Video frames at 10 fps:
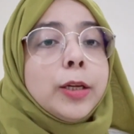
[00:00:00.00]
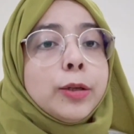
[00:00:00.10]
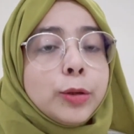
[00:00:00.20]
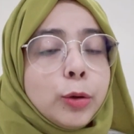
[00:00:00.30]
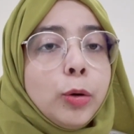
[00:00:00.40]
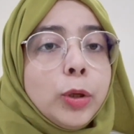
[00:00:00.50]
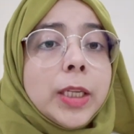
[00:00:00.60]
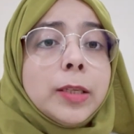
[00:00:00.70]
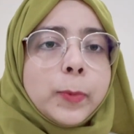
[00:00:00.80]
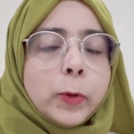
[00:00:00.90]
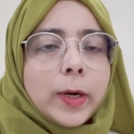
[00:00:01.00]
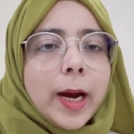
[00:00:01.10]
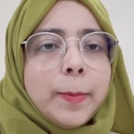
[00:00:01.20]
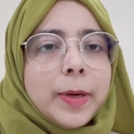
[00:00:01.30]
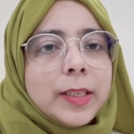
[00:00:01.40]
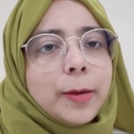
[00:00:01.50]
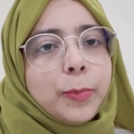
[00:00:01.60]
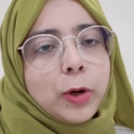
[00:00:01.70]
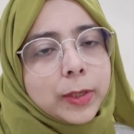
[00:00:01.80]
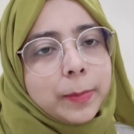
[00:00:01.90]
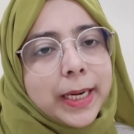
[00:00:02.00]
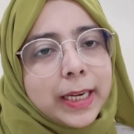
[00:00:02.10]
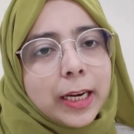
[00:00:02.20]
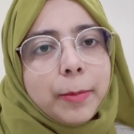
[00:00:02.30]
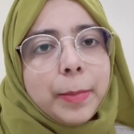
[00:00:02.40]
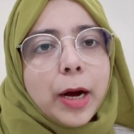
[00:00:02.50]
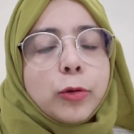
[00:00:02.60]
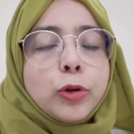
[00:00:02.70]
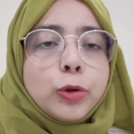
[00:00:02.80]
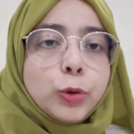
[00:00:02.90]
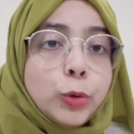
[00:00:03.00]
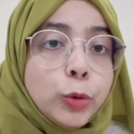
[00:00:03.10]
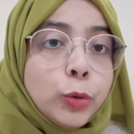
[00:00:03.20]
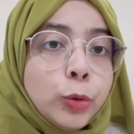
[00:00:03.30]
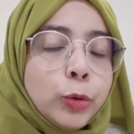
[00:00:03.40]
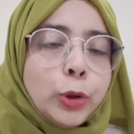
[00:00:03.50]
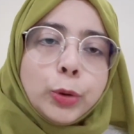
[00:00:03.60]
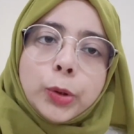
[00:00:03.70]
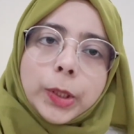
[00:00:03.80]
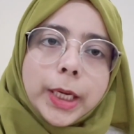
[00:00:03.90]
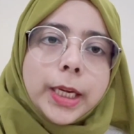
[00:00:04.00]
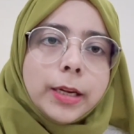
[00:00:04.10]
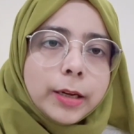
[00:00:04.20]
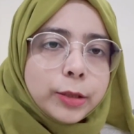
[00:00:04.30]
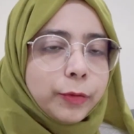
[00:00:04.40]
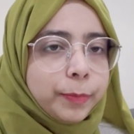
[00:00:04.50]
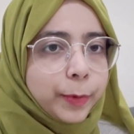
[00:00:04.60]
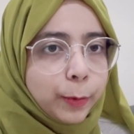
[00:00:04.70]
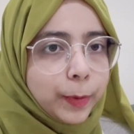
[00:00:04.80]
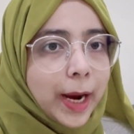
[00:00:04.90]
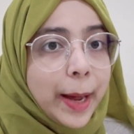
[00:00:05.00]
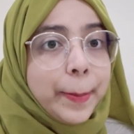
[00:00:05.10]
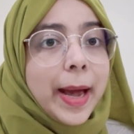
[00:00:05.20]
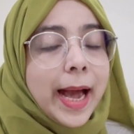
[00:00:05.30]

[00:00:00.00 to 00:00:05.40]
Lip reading: So this program is approximately about 2 to 3 years of program,